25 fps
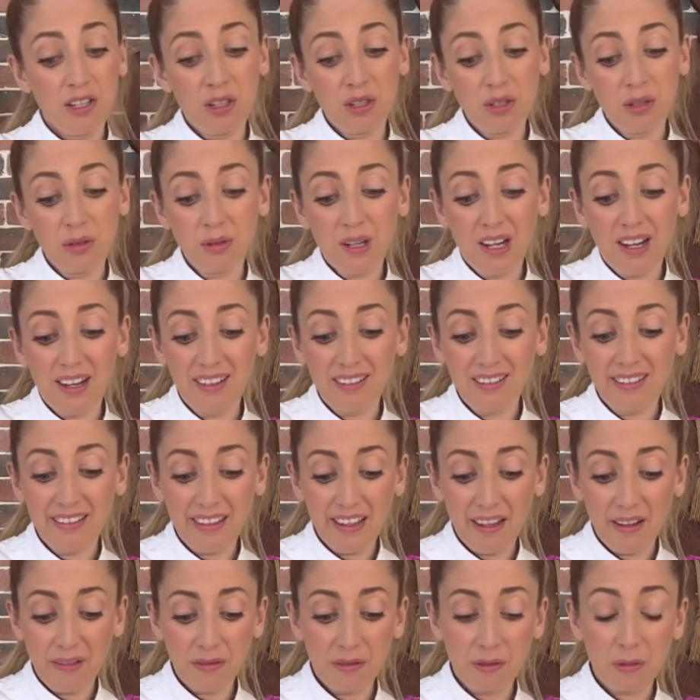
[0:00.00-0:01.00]
you are
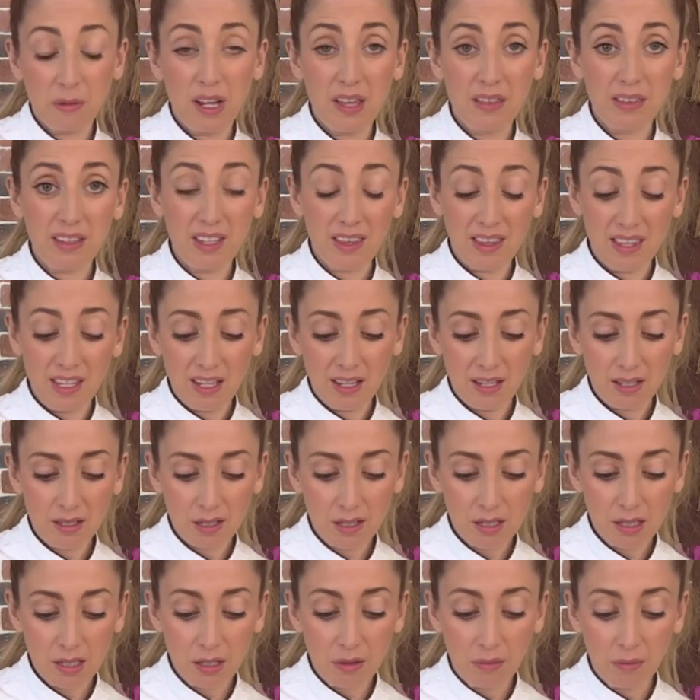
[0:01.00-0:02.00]
left with the
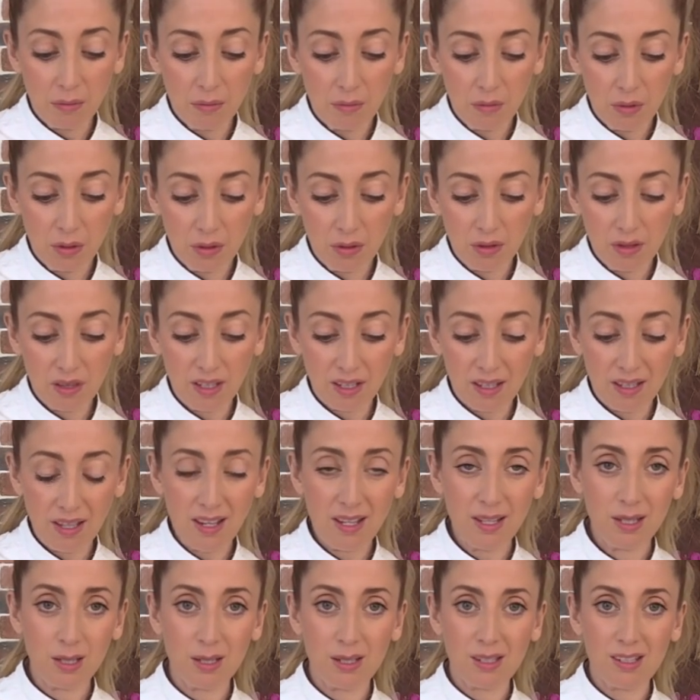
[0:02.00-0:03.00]

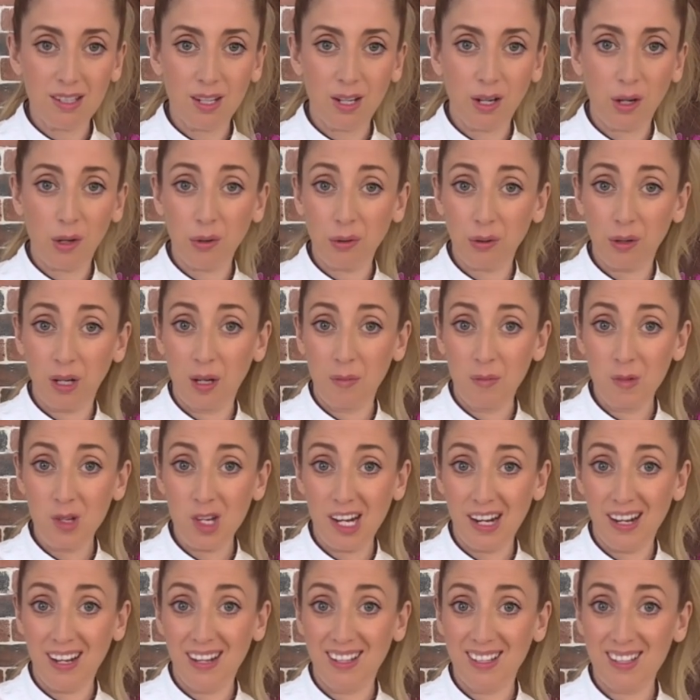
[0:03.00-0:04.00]
smoothest cream
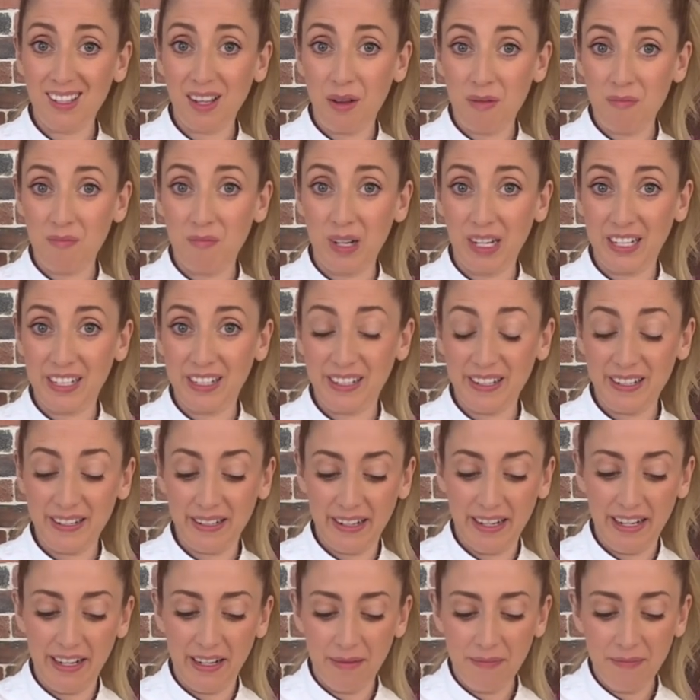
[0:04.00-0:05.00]
cheese
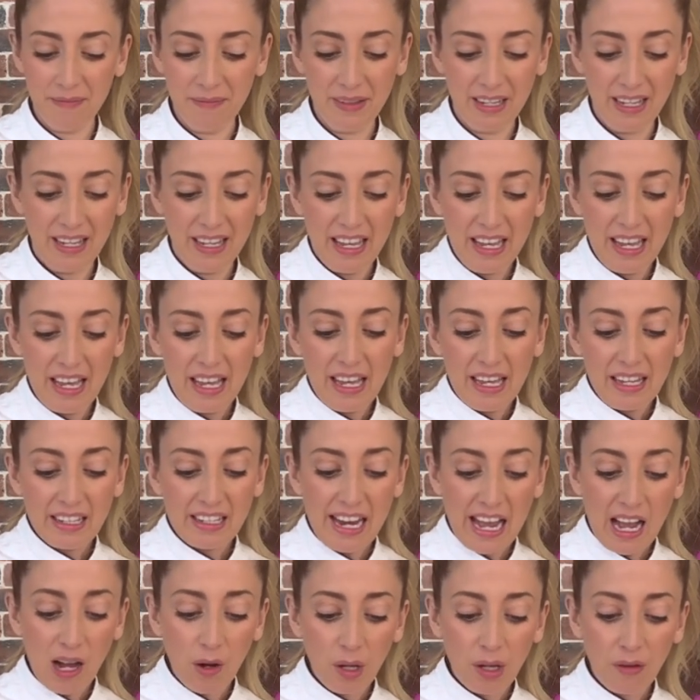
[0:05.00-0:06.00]
buttercream. Now,